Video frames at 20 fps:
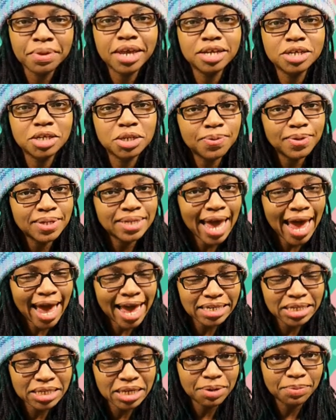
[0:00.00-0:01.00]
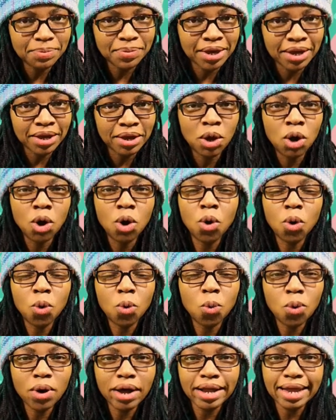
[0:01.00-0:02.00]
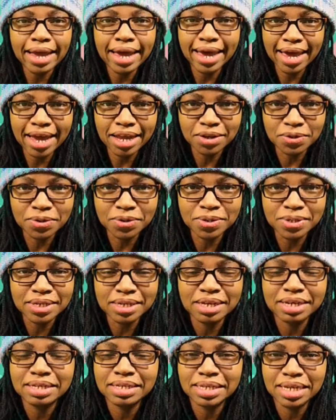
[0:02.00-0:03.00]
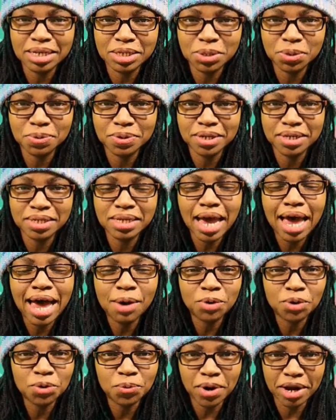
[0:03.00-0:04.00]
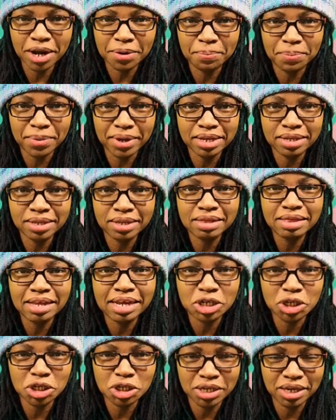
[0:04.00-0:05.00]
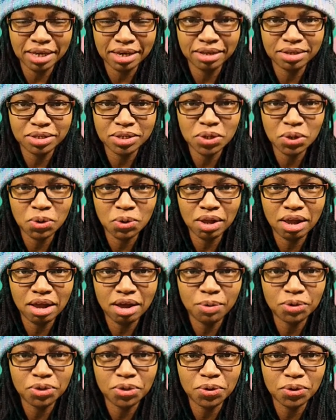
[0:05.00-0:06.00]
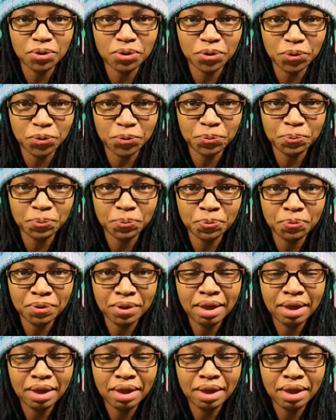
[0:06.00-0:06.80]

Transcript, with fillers: and she was asking me what heddles and accessories I would recommend that she get to go along with her loom.